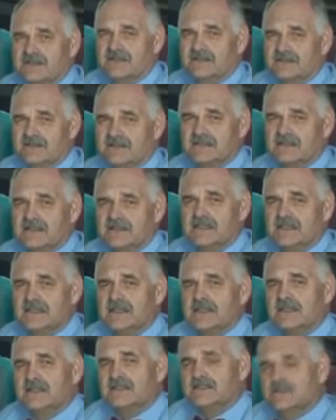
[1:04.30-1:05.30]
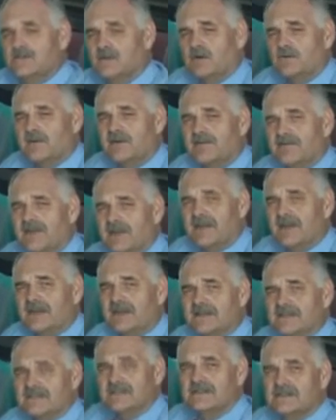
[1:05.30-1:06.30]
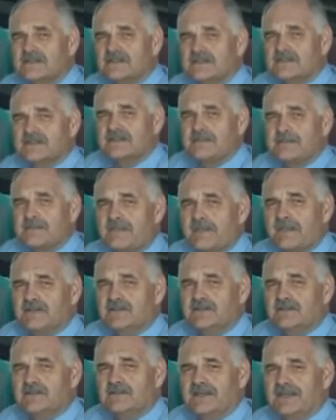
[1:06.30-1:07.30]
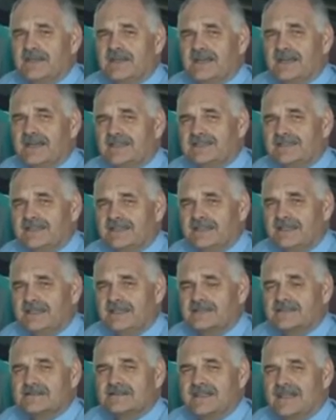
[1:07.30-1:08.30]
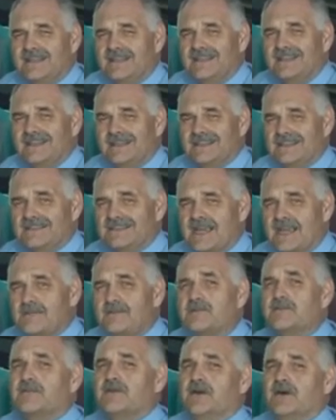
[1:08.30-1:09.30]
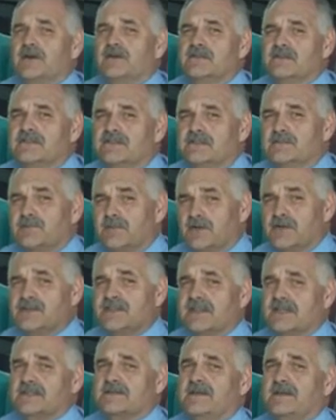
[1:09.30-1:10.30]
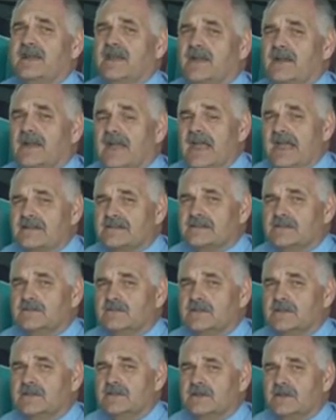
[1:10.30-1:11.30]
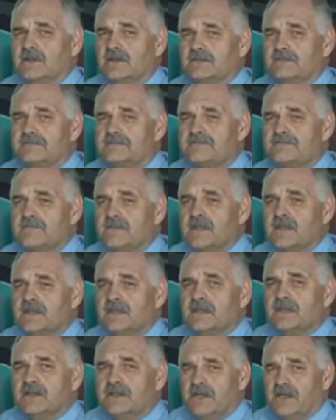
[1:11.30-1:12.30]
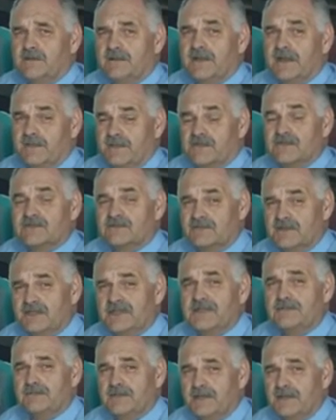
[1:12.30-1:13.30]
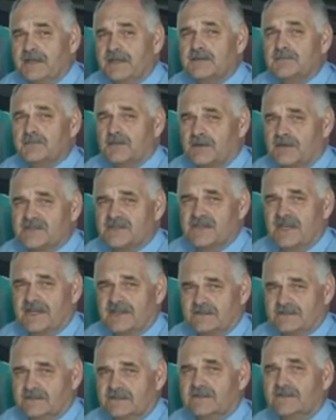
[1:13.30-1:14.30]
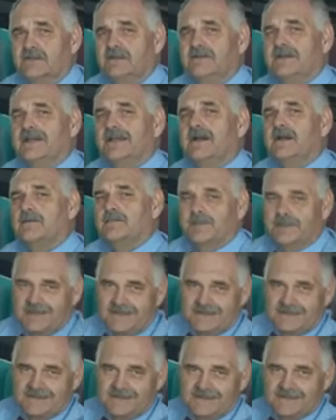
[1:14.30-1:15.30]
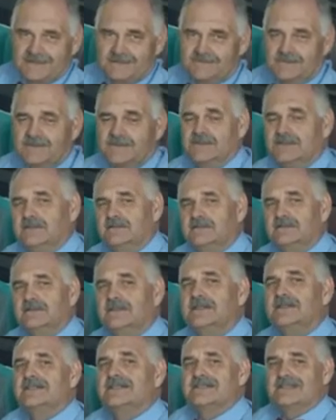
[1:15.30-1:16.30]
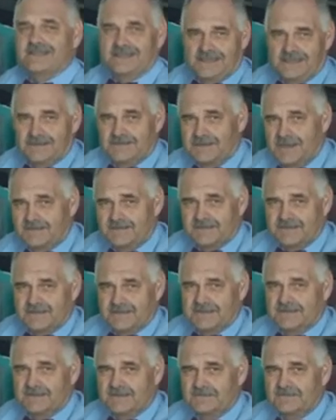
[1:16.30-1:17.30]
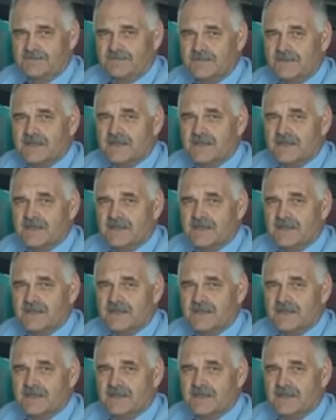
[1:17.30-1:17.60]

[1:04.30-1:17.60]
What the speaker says: things. So what we find ourselves doing in IT is taking that same approach to the projects we get asked to work on. You know, we get those really big projects, the new ERP system, the new CRM system,